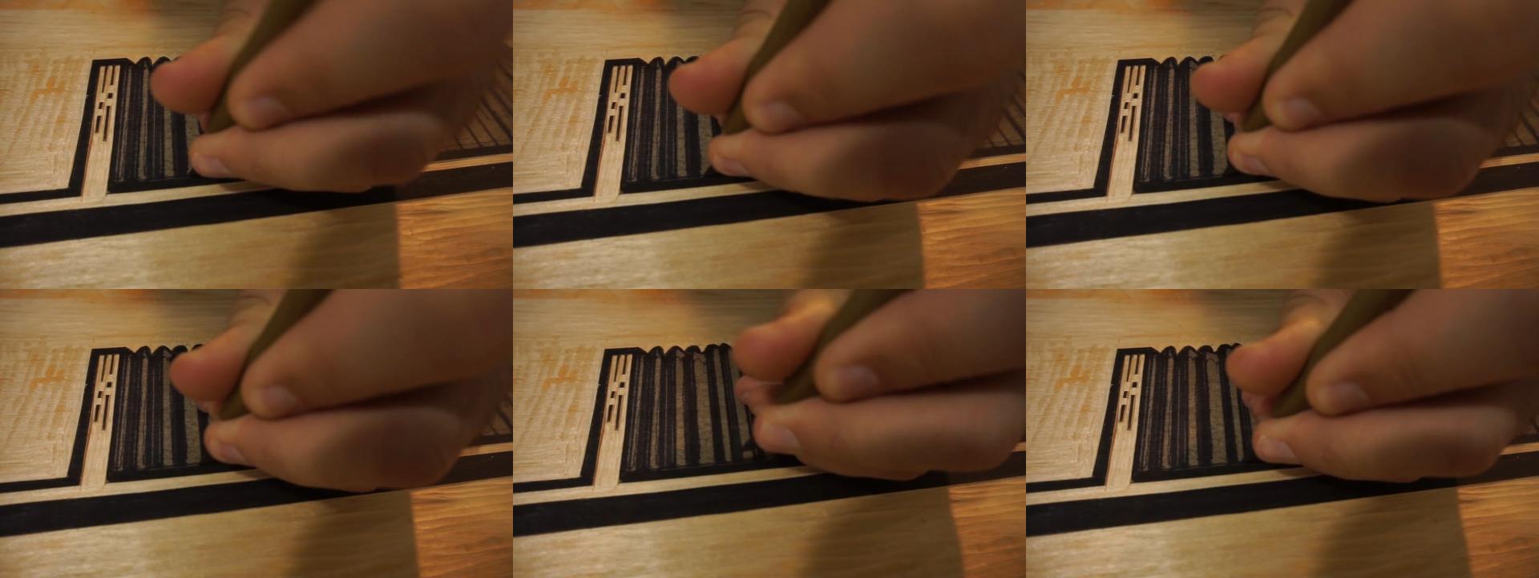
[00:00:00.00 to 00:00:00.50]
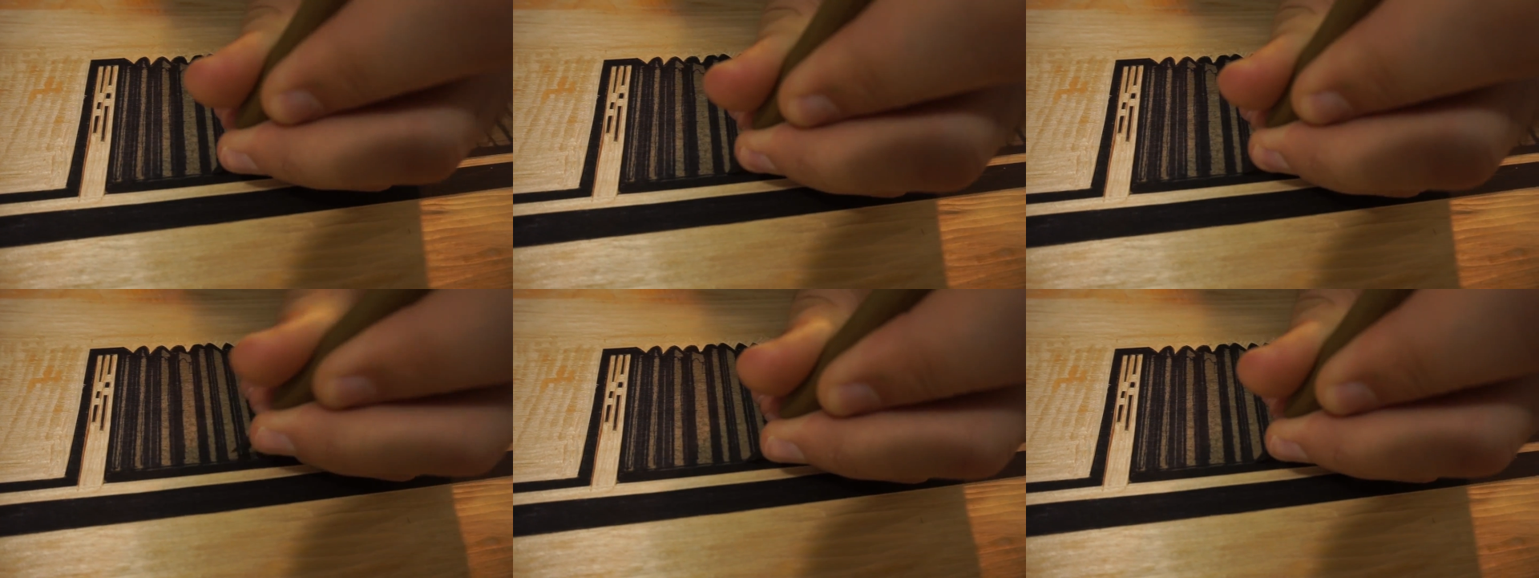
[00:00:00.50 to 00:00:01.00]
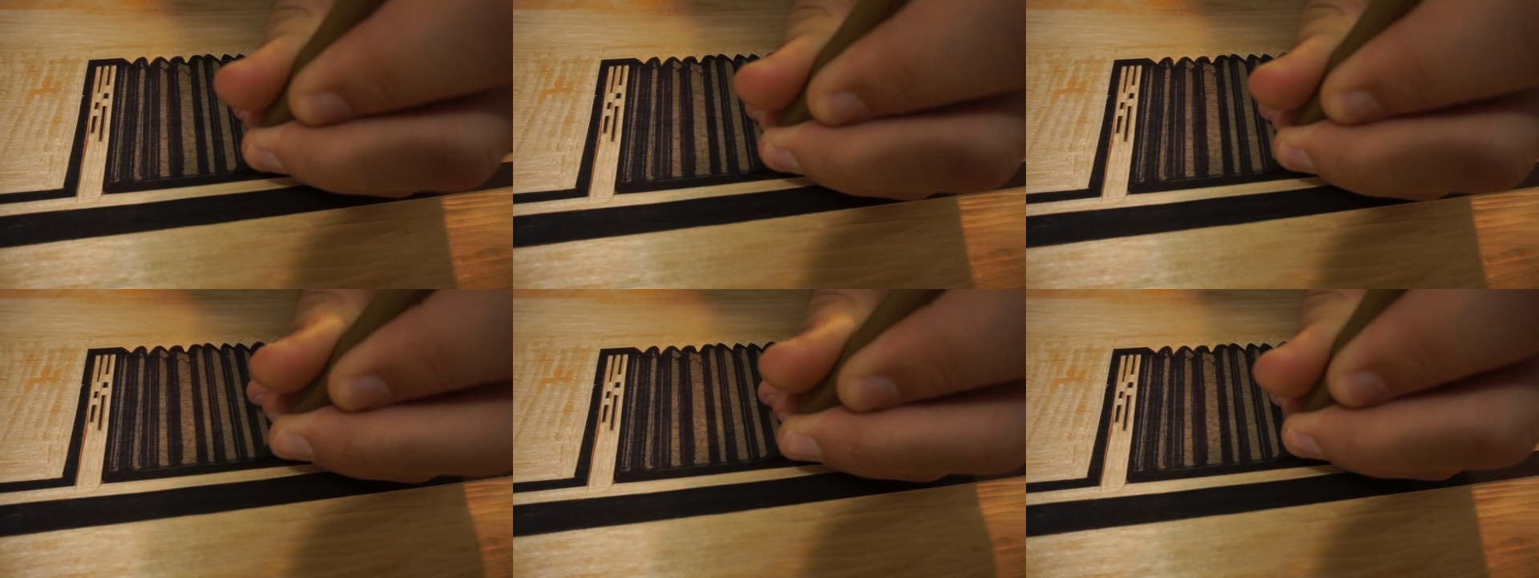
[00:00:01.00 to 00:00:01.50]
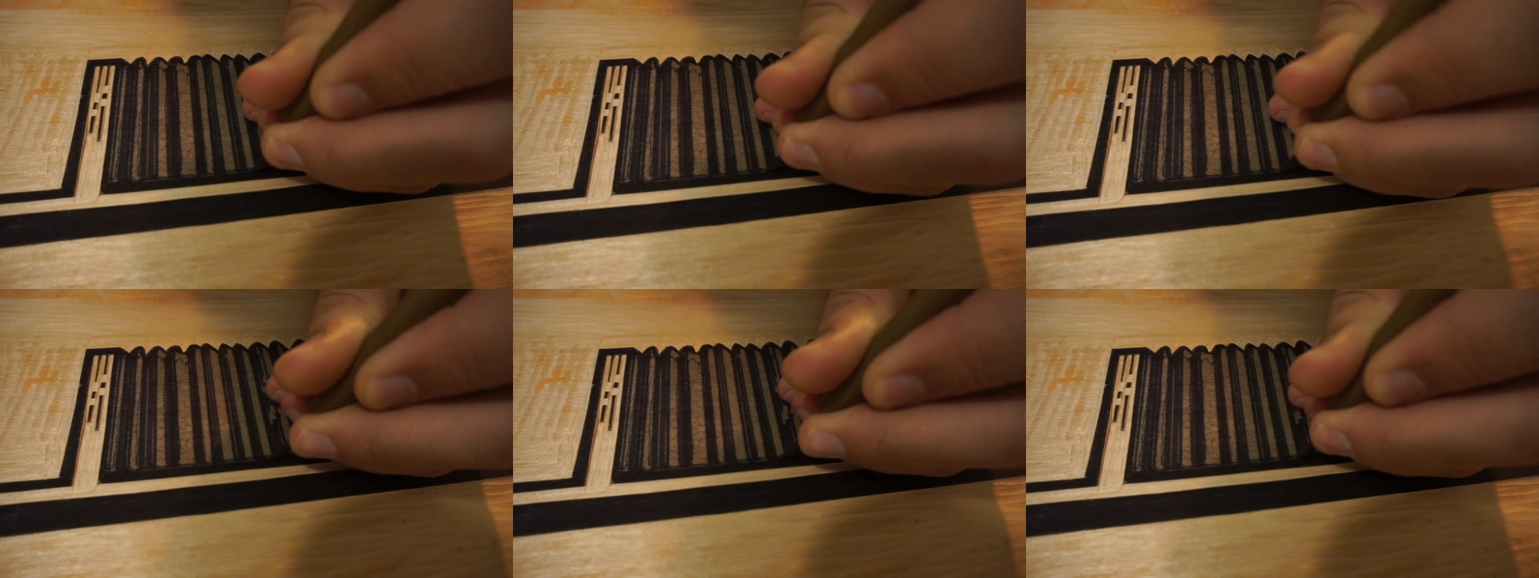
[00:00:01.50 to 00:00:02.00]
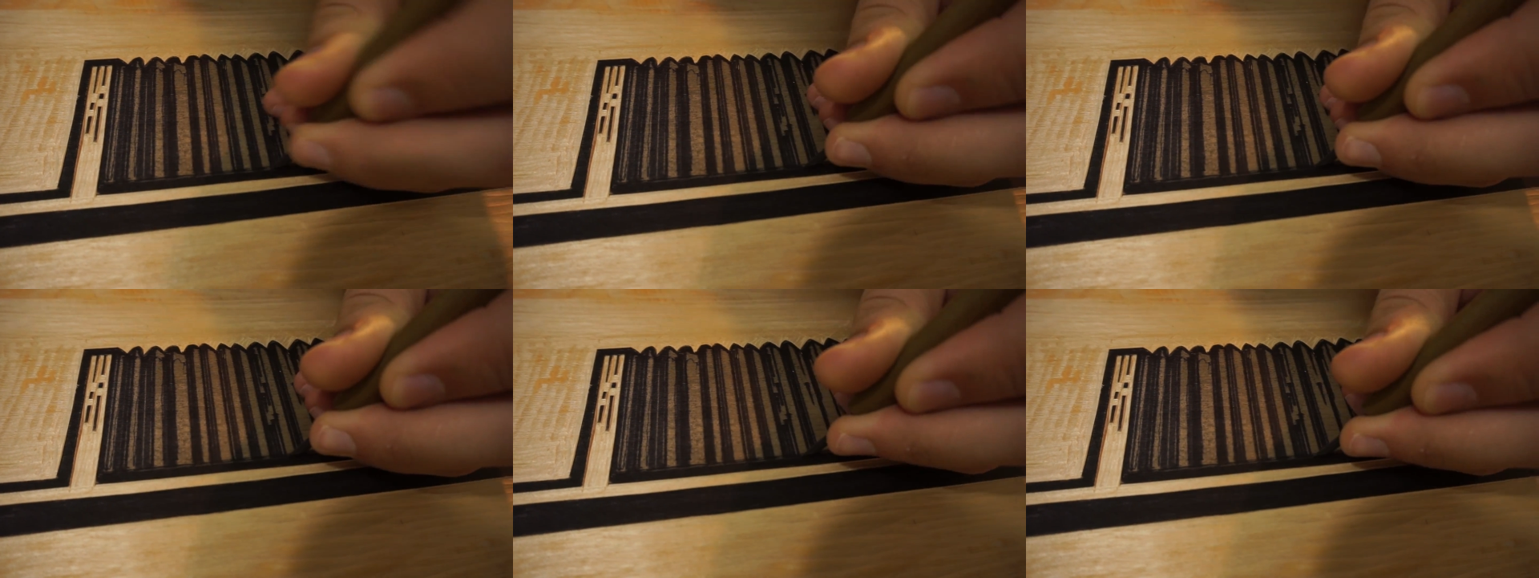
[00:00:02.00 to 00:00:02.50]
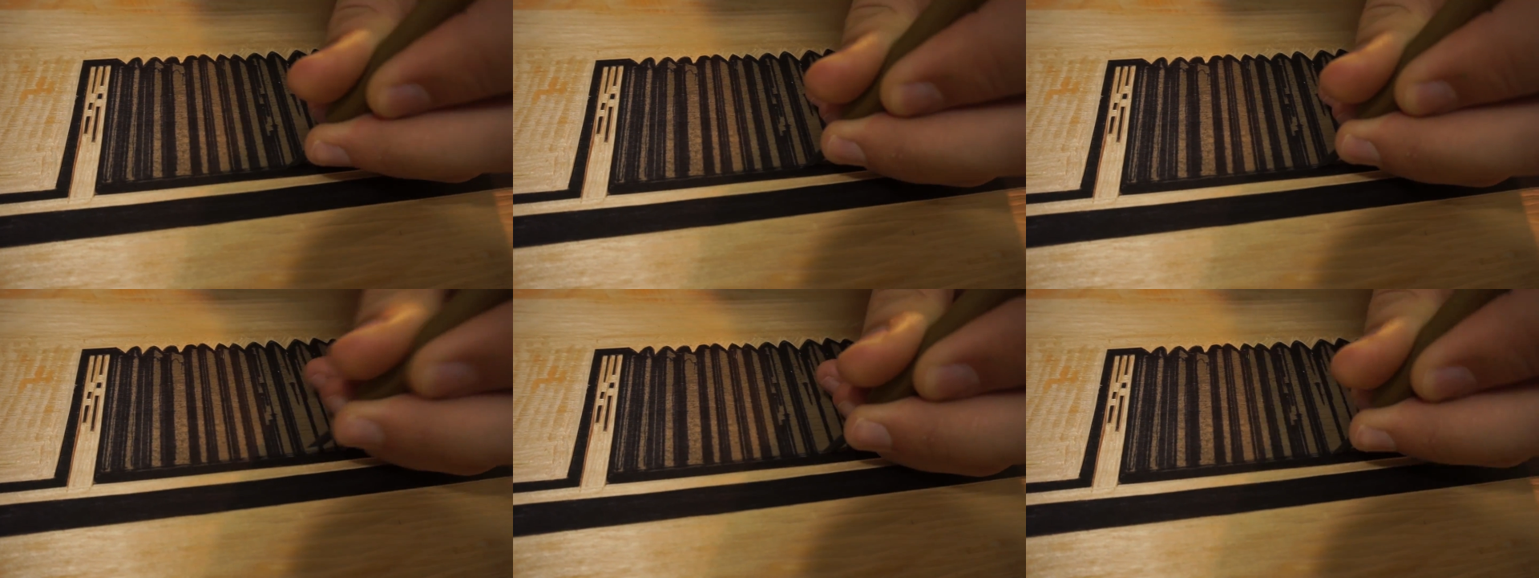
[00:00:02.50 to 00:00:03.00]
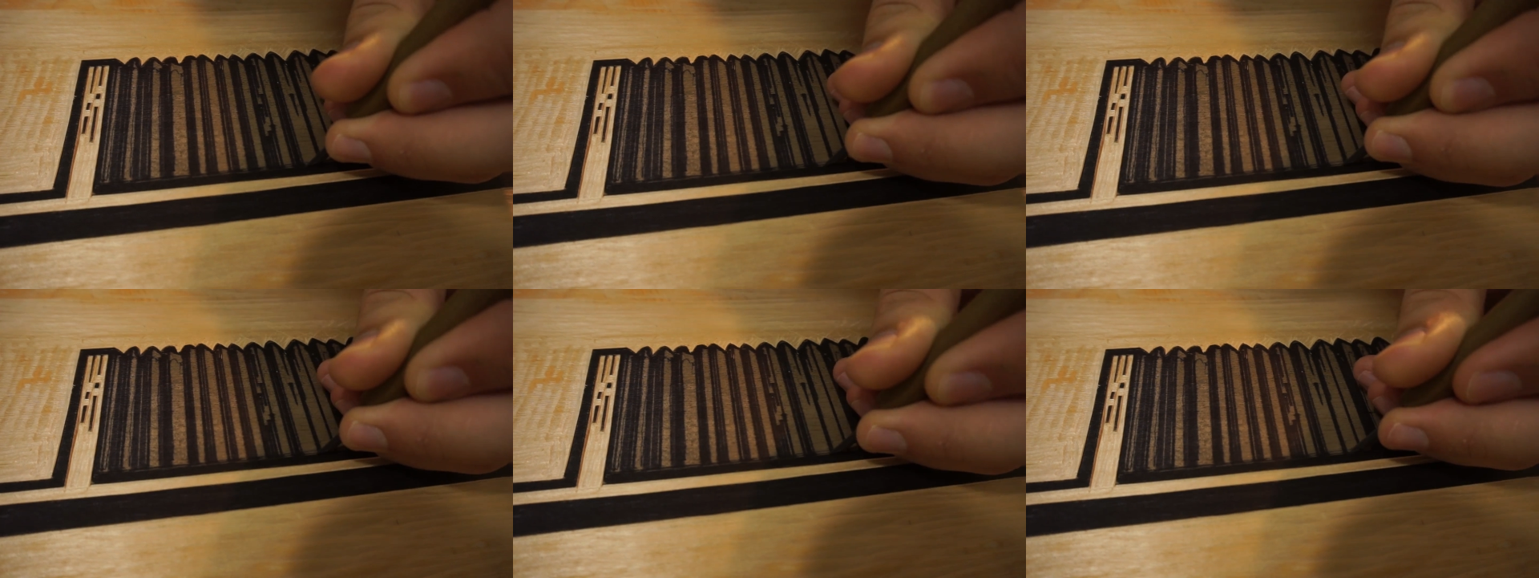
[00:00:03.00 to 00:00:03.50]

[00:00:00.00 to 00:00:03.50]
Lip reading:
[unreadable: no face in view]